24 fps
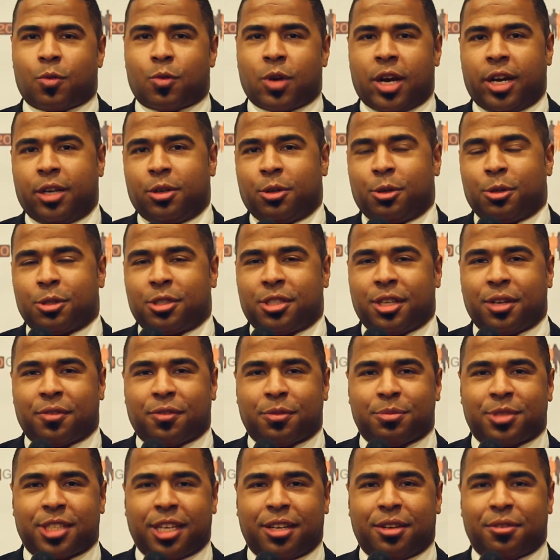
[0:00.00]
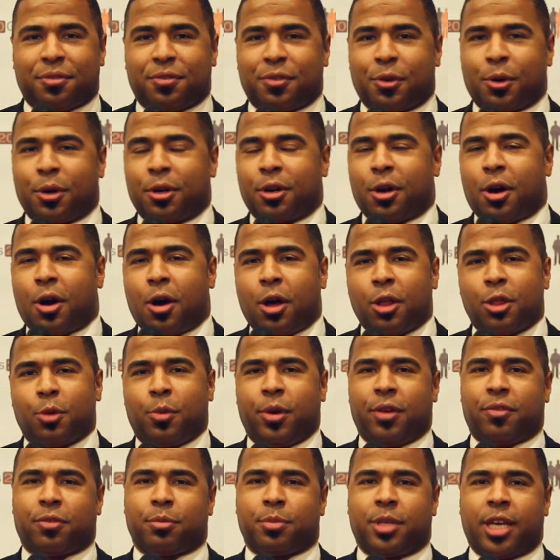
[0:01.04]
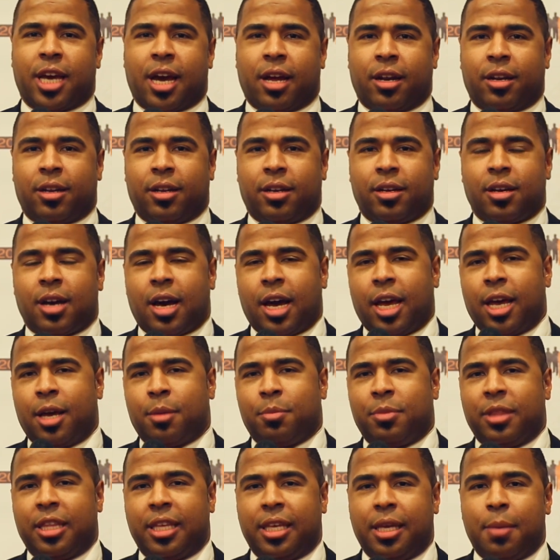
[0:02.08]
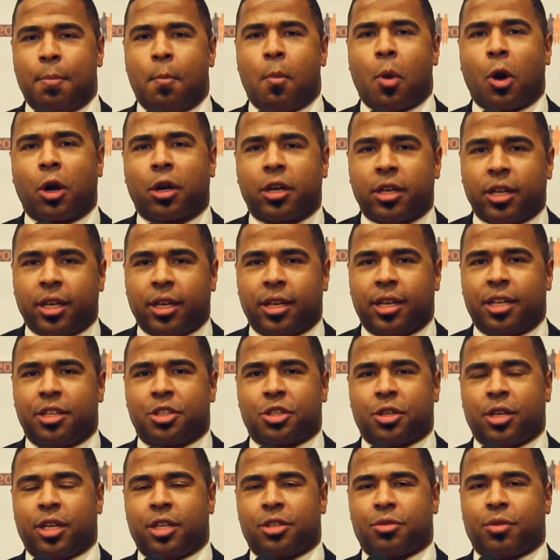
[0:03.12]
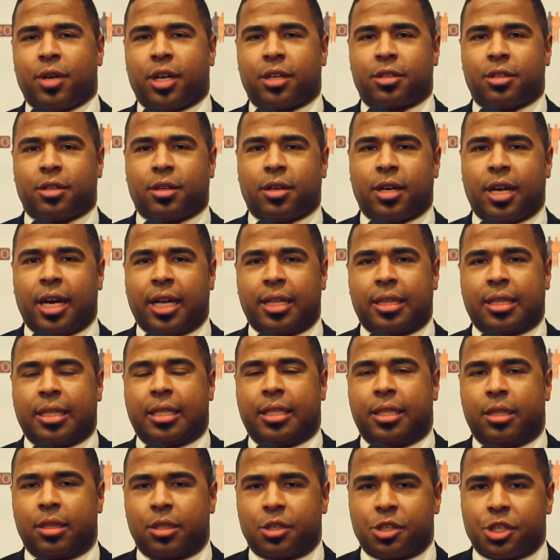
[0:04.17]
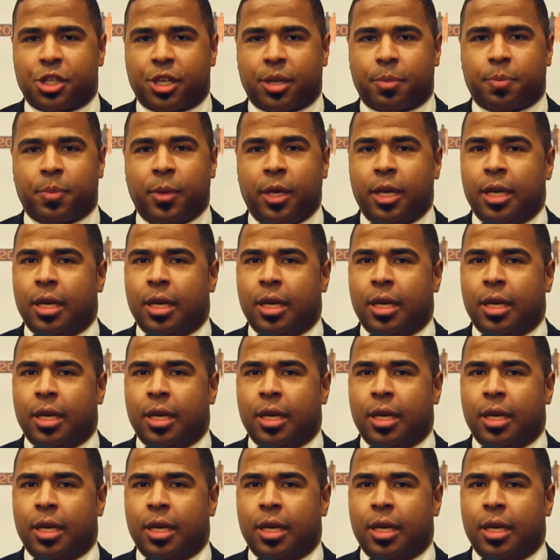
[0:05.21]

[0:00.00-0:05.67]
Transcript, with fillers: Ryan Holtz here from Zender Ford, all the way from Canada. I am the marketing and internet director at the dealership.